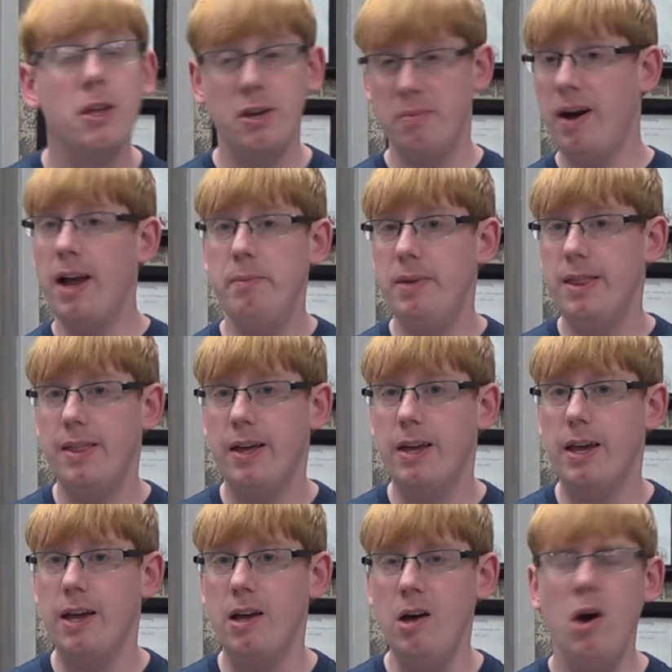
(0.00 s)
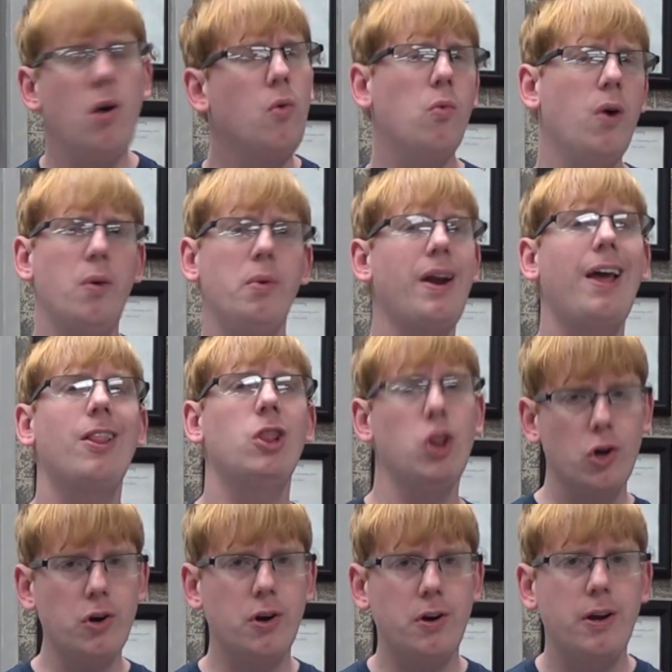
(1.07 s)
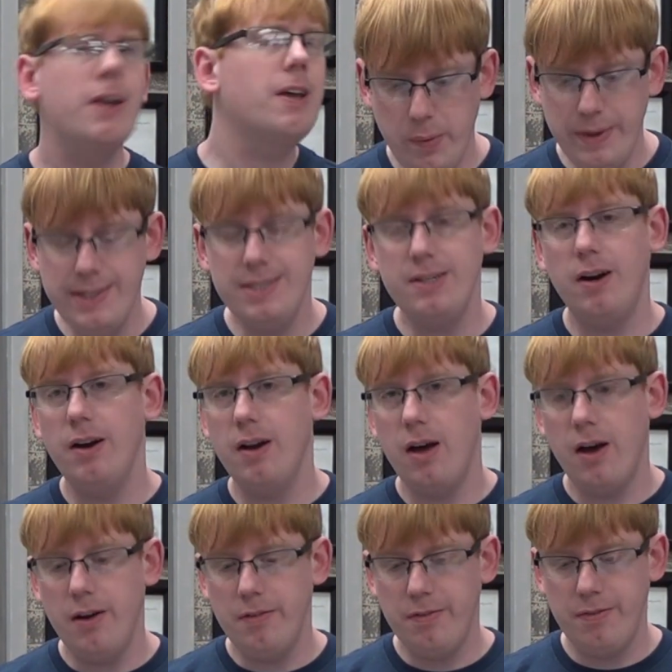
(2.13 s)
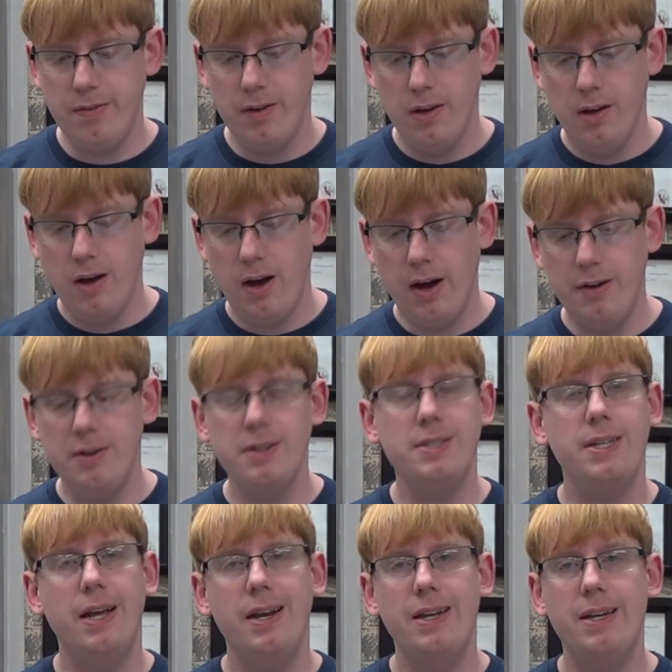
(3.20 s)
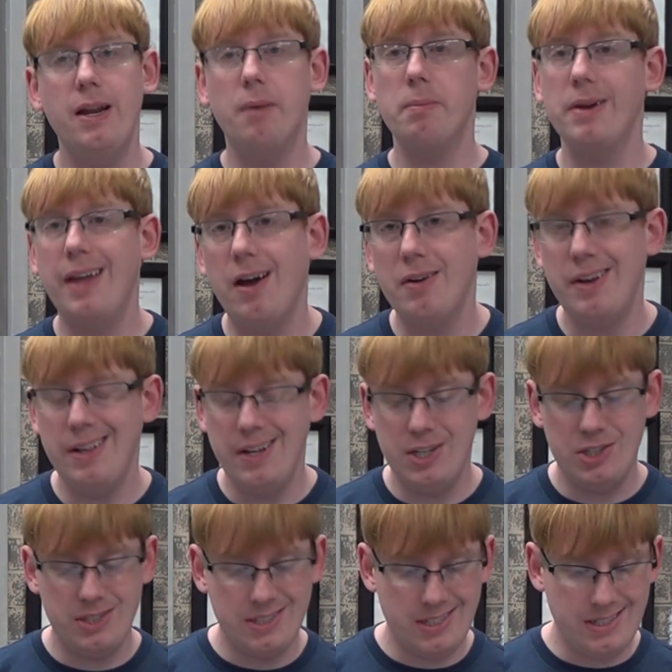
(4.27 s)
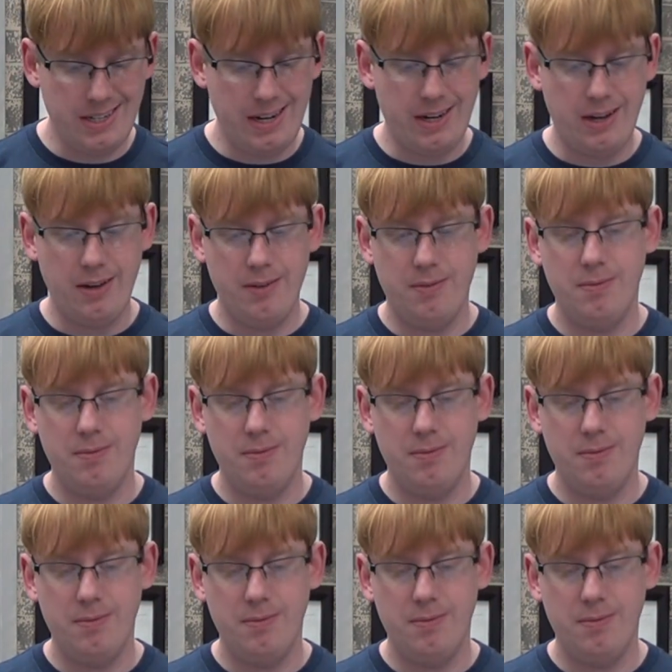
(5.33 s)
you might be thinking, what would I learn? We start off understanding number calculations and data.